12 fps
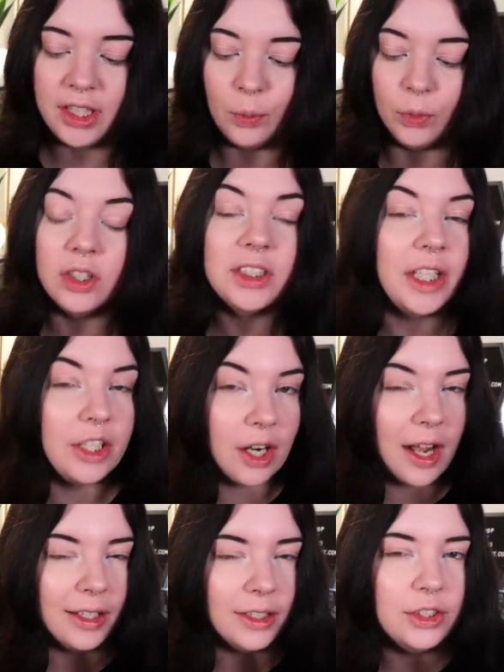and it will stain
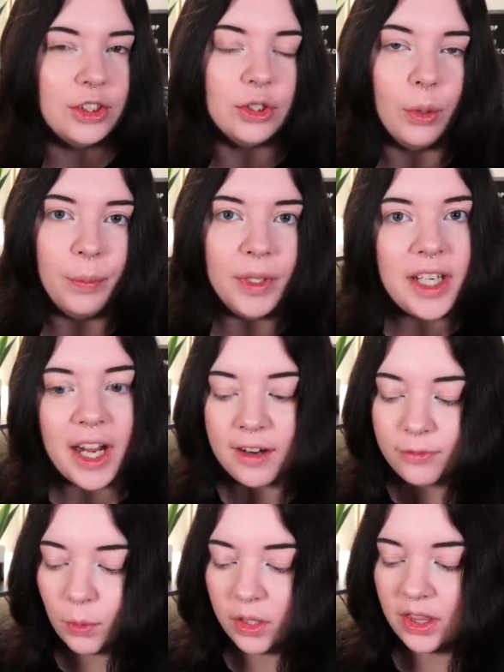your eyelids, so be
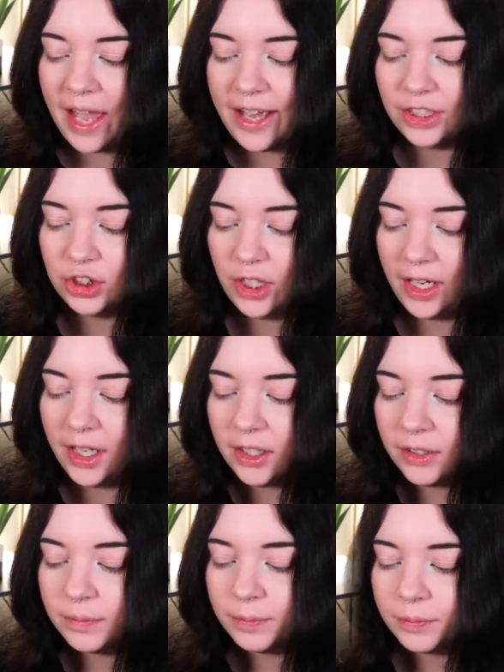careful with that
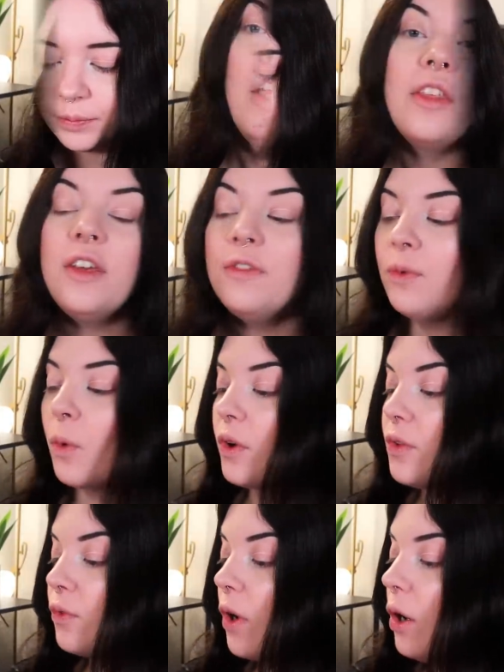shade. The
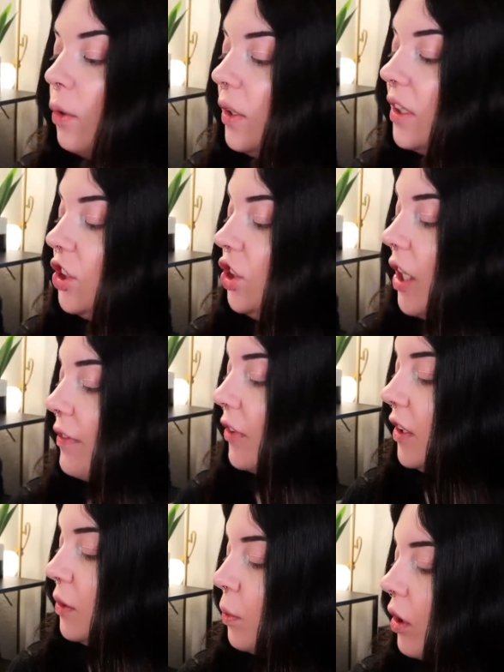fourth row is Jeffree's